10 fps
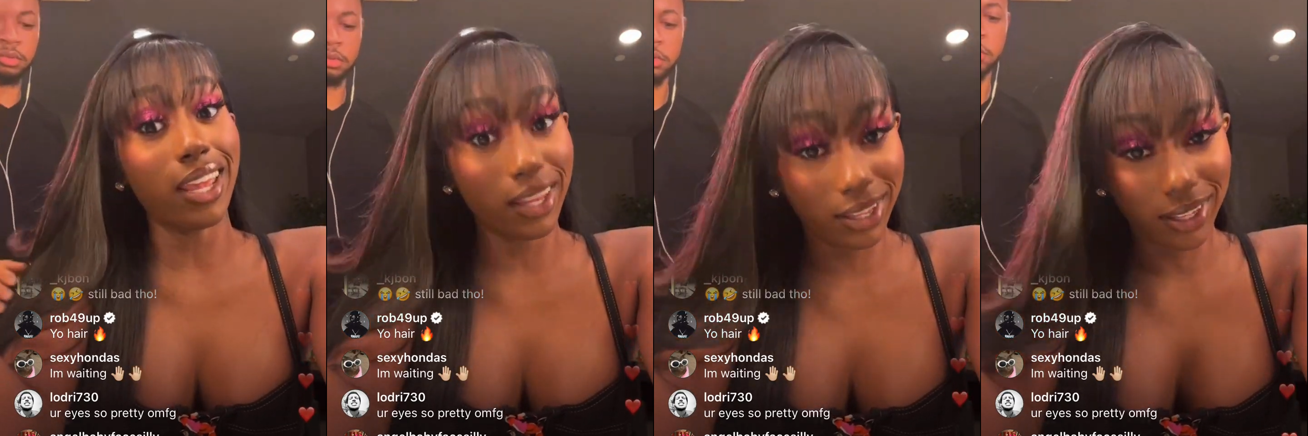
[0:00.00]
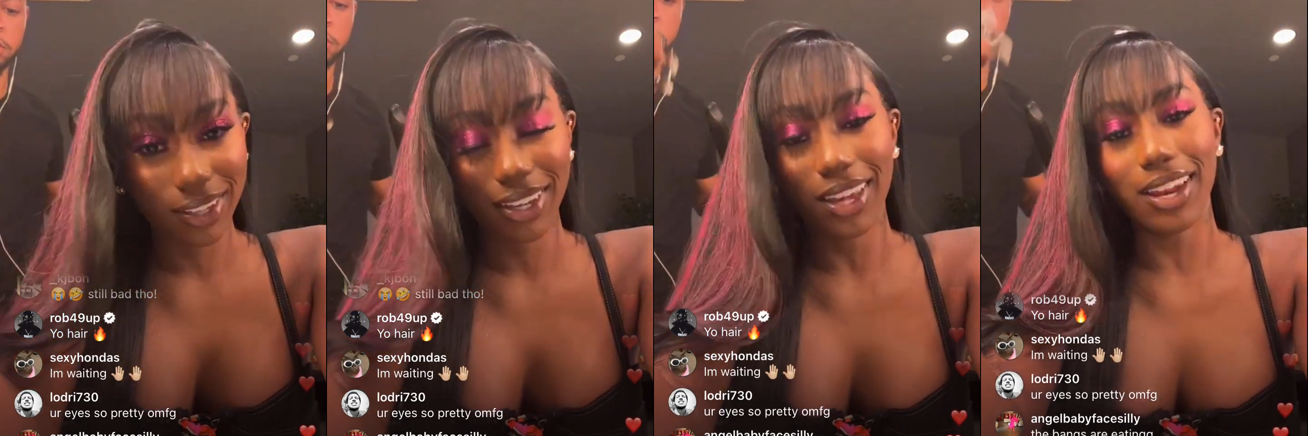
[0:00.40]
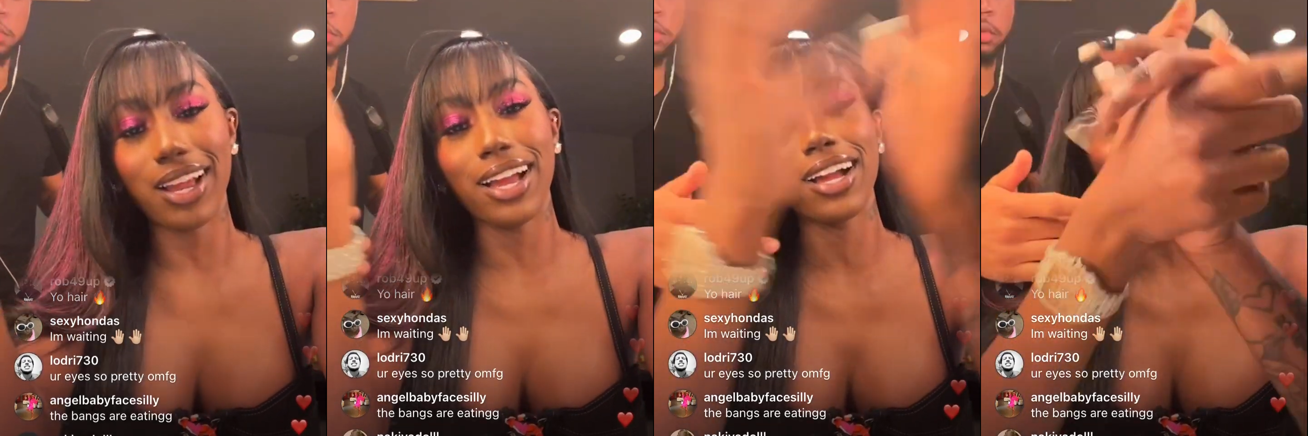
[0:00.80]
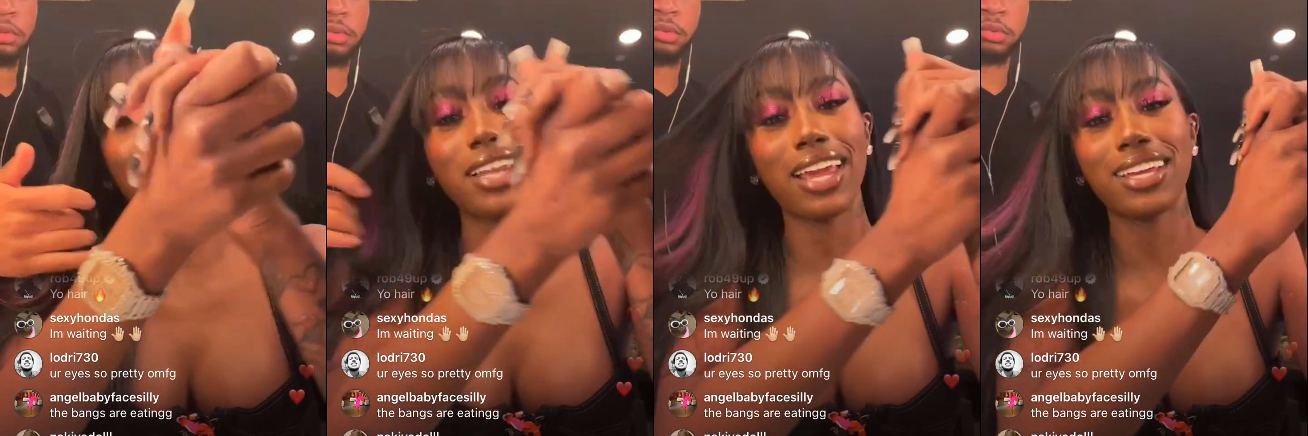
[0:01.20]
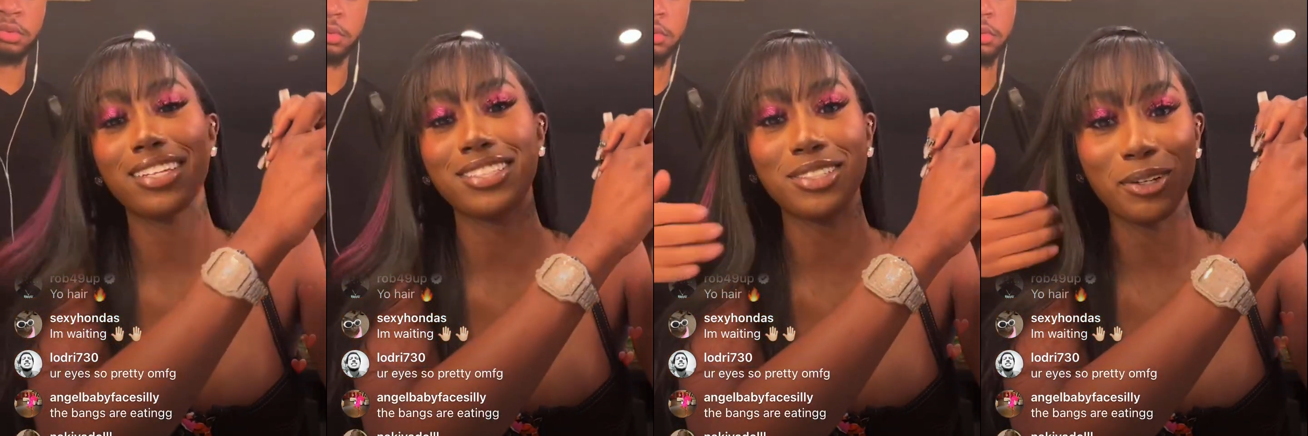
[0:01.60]
So
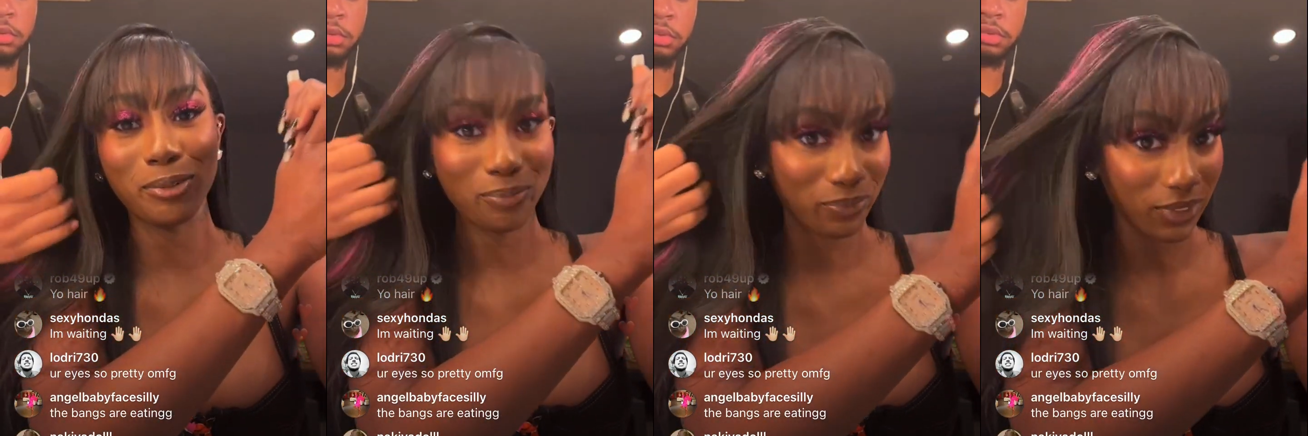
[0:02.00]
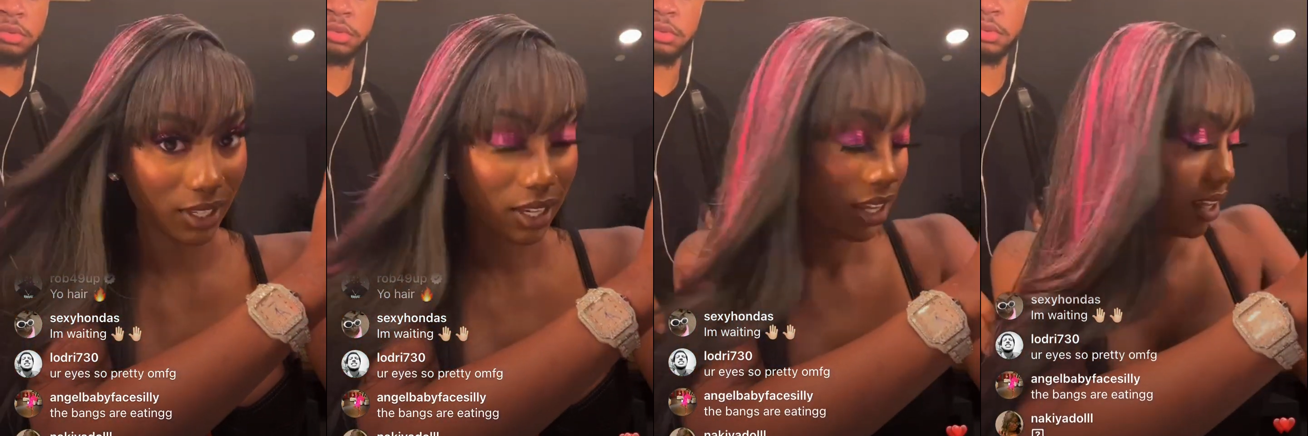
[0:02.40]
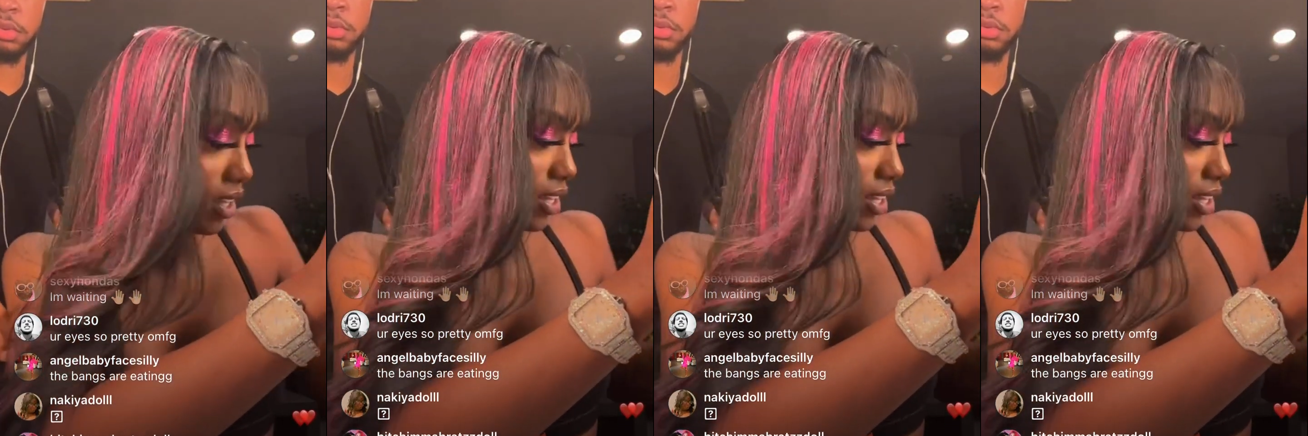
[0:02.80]
that's how that went. The other two